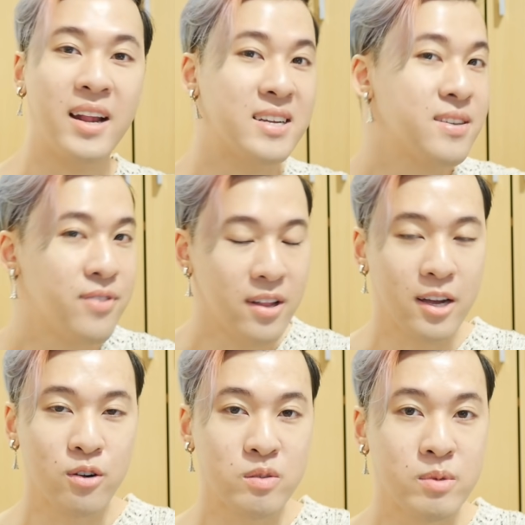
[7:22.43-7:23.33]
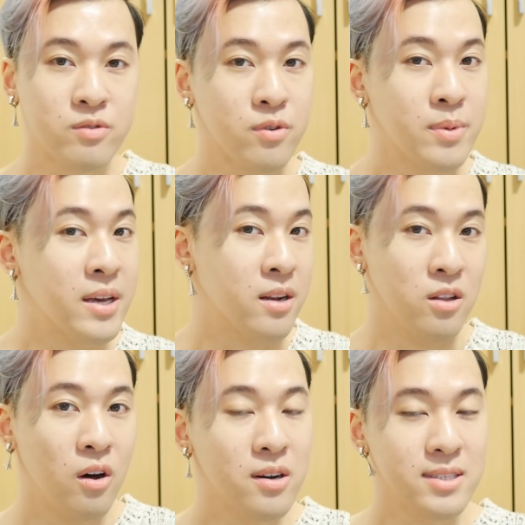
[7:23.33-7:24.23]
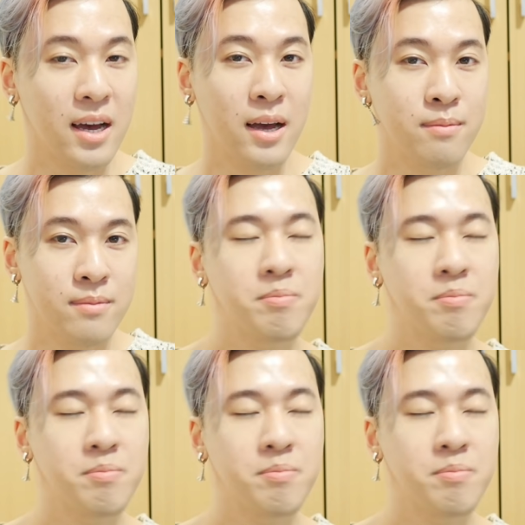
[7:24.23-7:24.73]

It hasn't felt like Christmas for me in a long time.